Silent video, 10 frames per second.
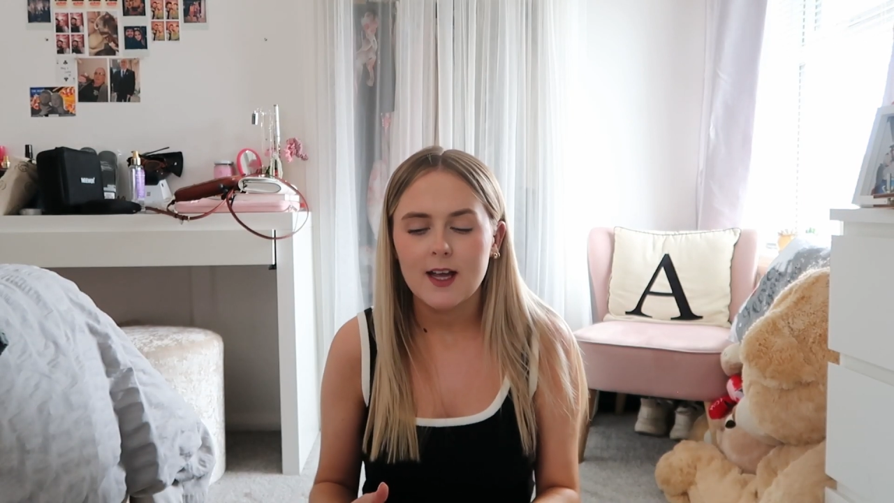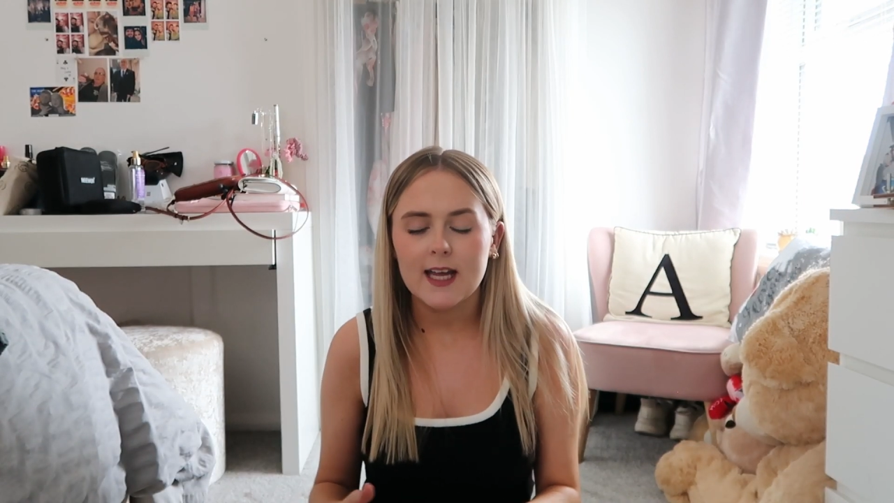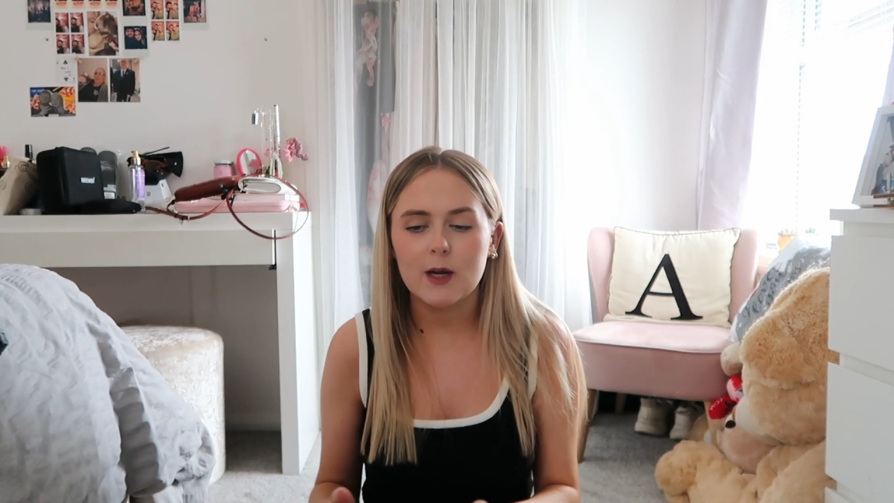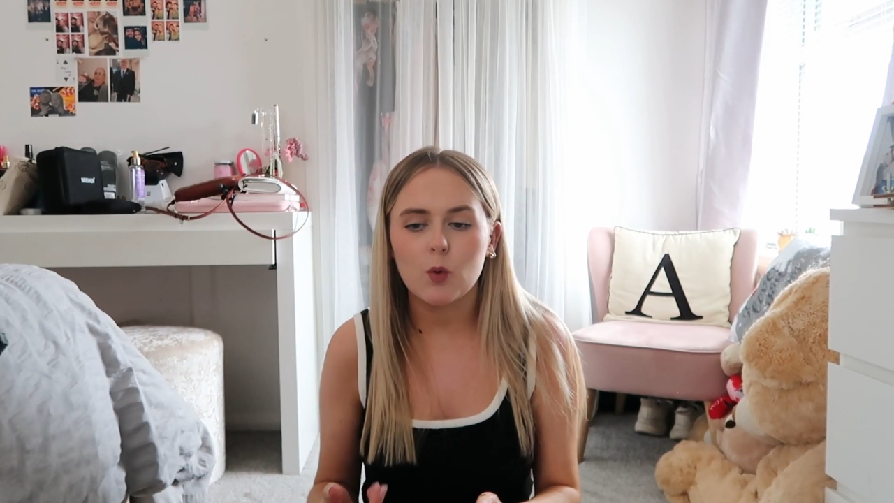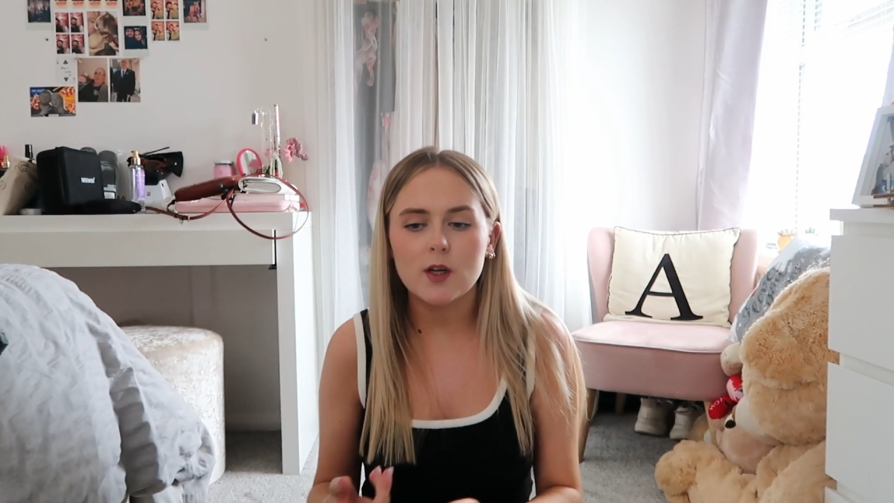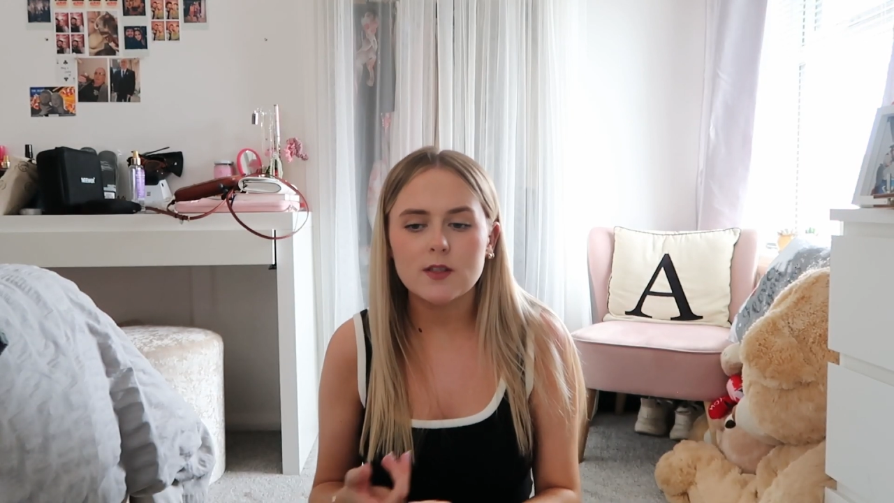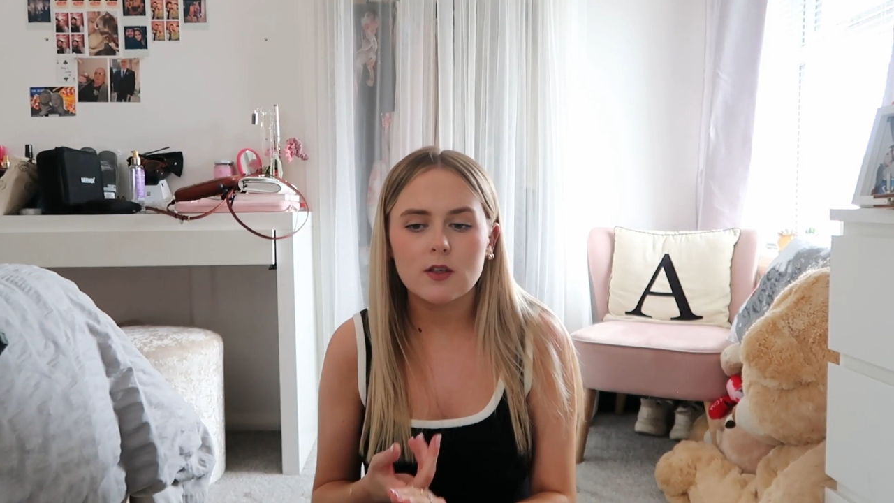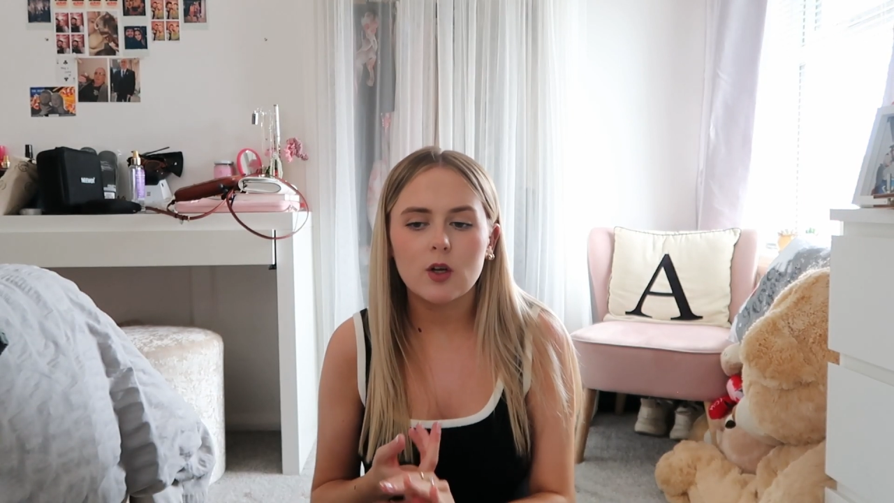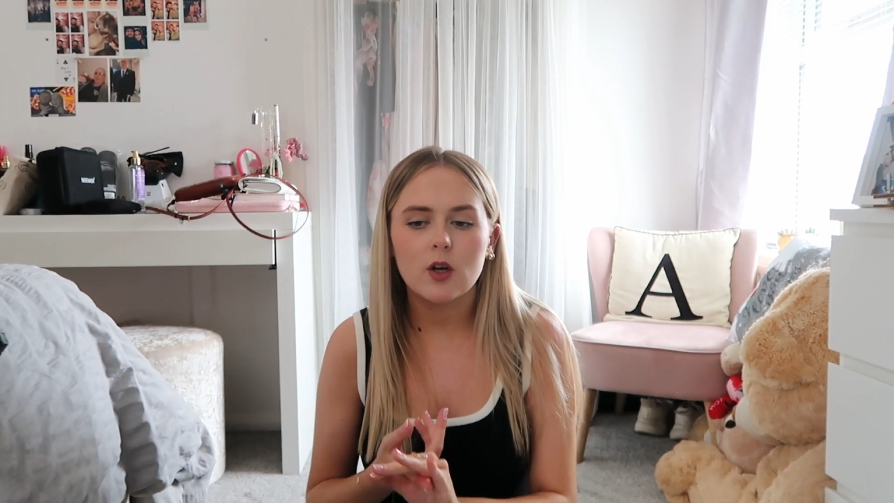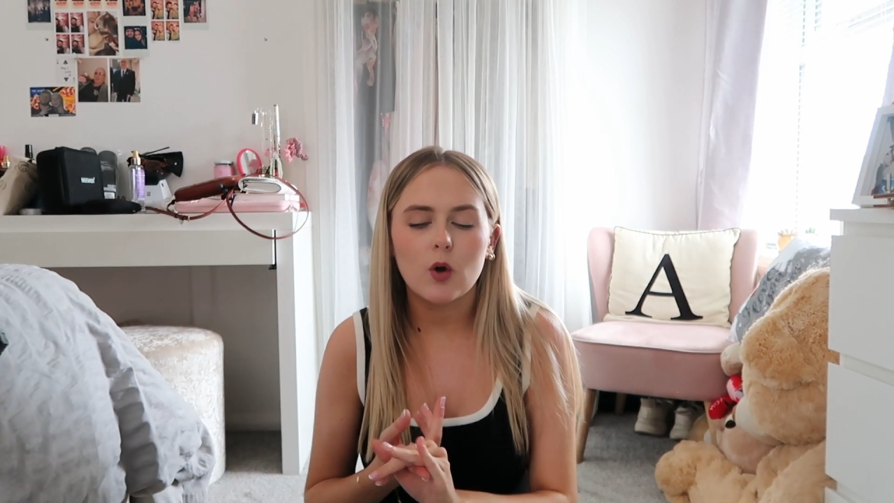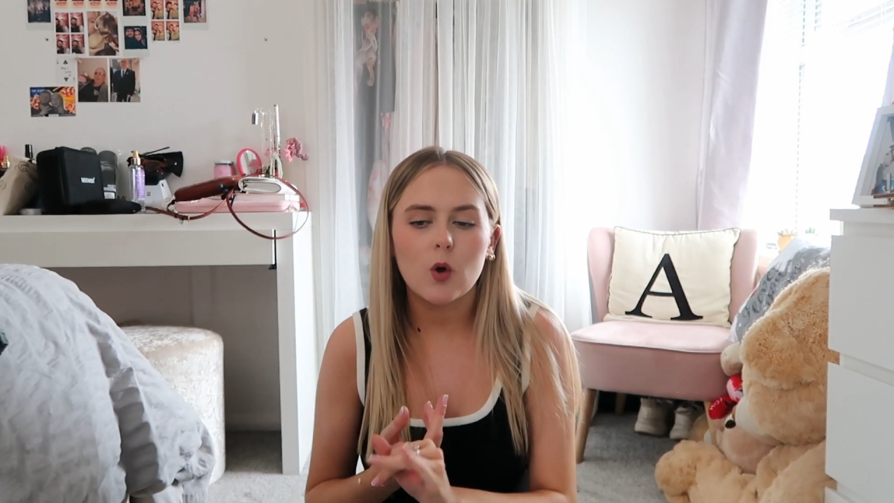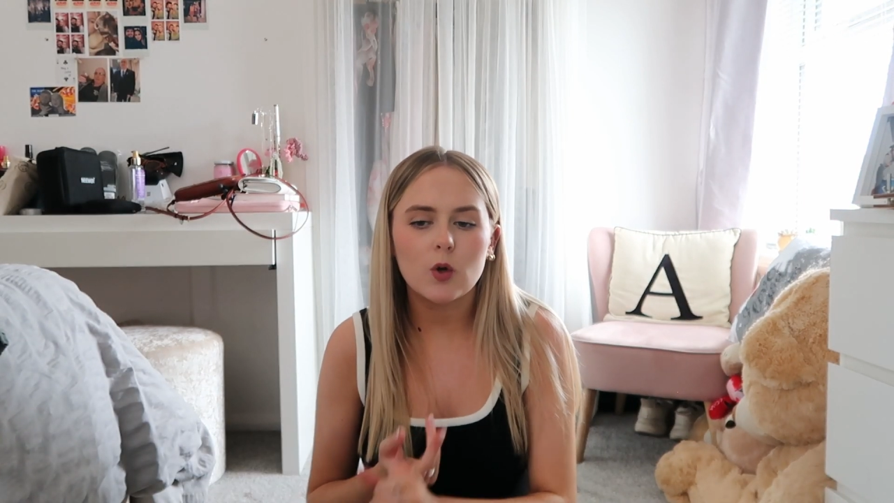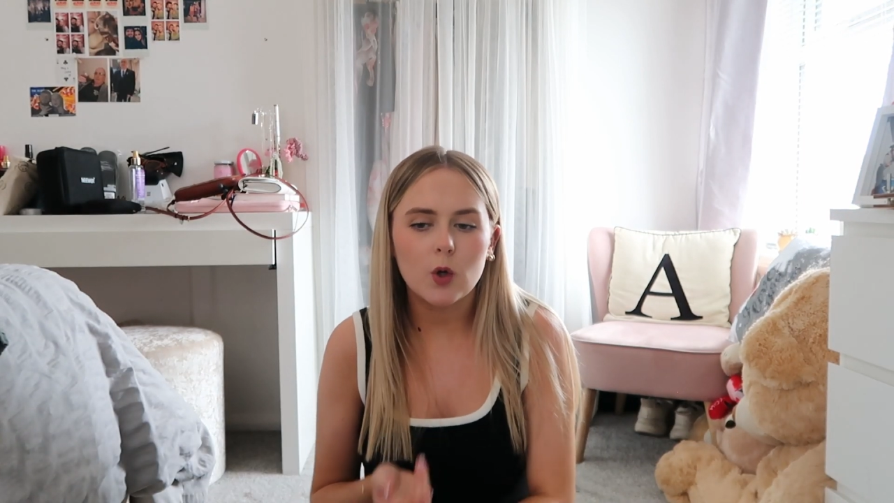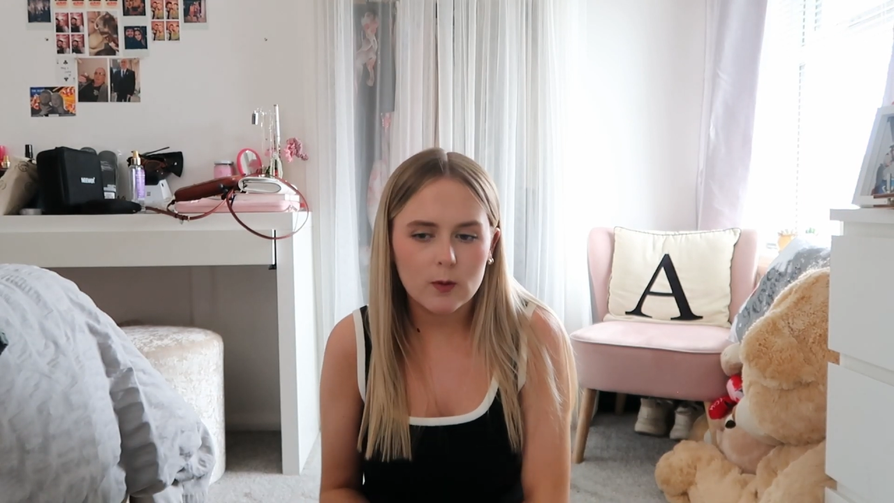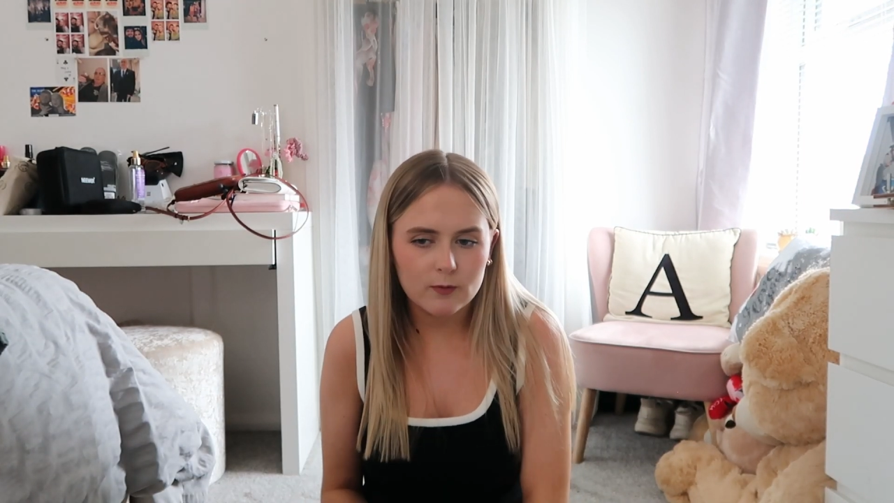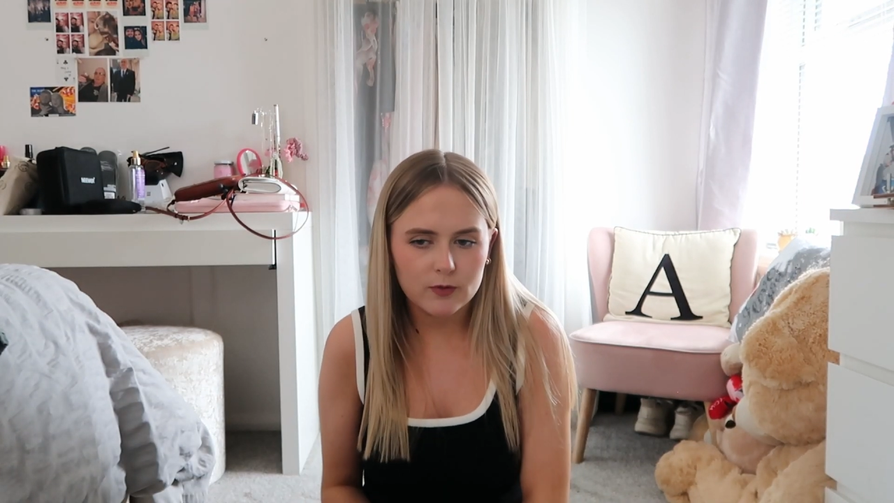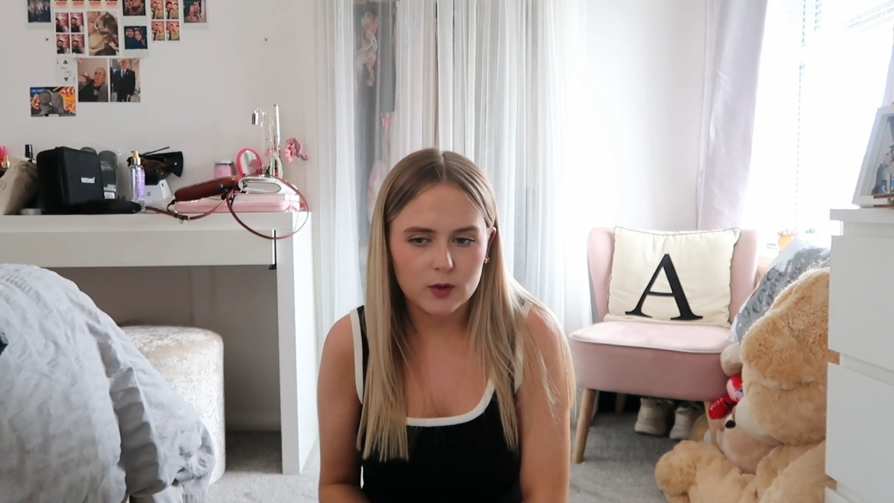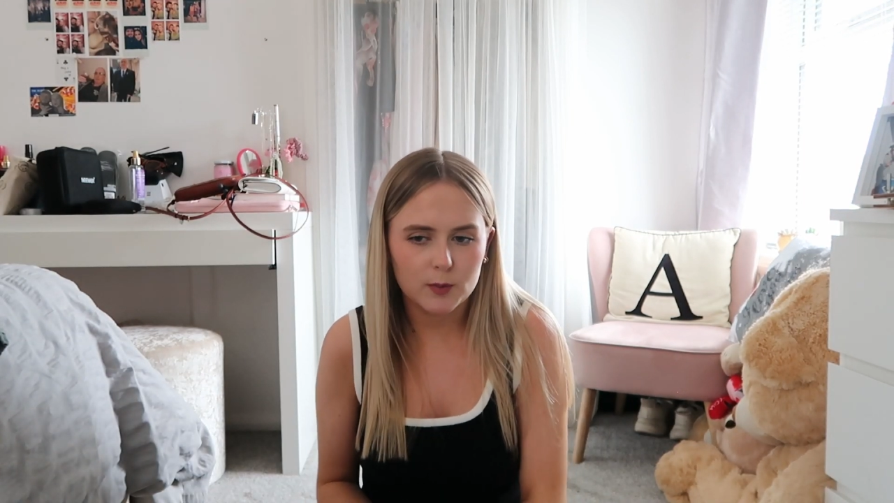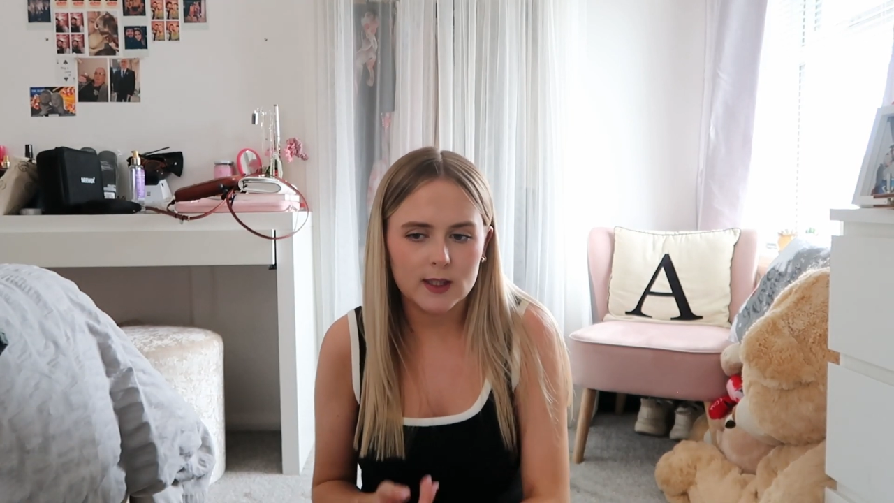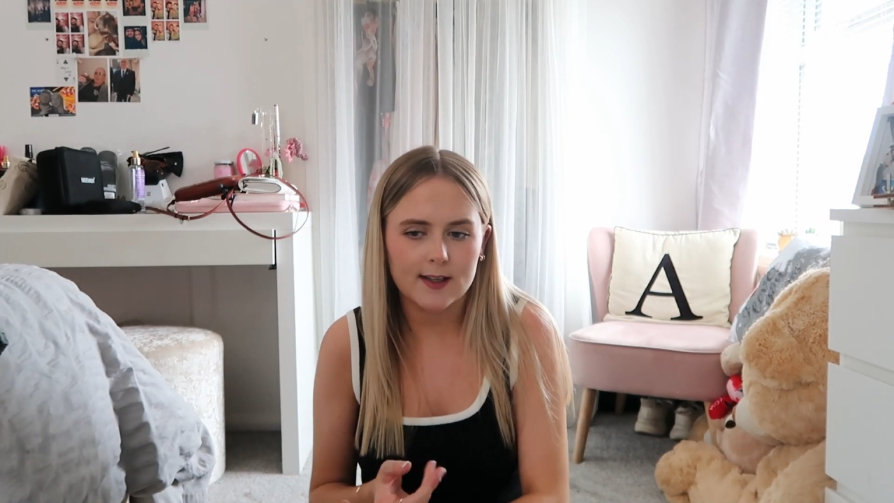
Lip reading: It wasn't uncomfortable